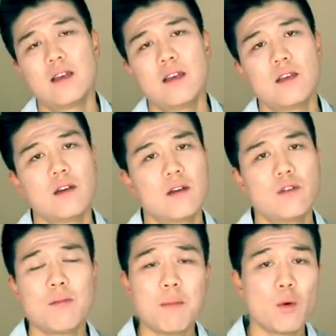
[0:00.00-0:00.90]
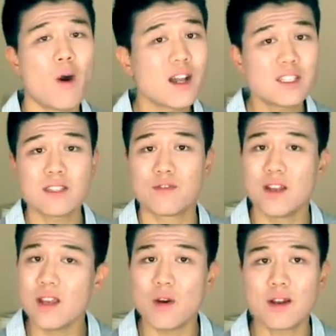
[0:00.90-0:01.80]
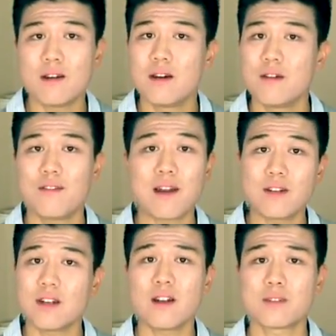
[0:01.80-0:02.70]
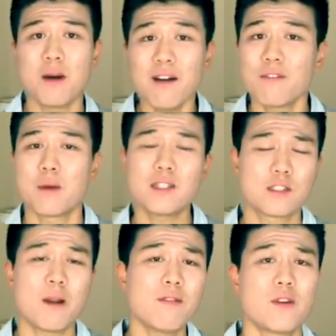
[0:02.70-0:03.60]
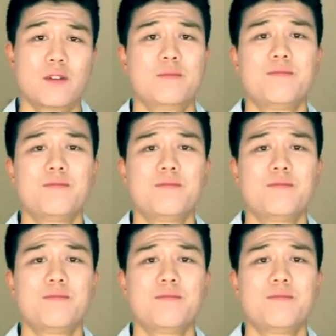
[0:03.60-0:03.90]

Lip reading: You might be watching this video on a $500 smartphone,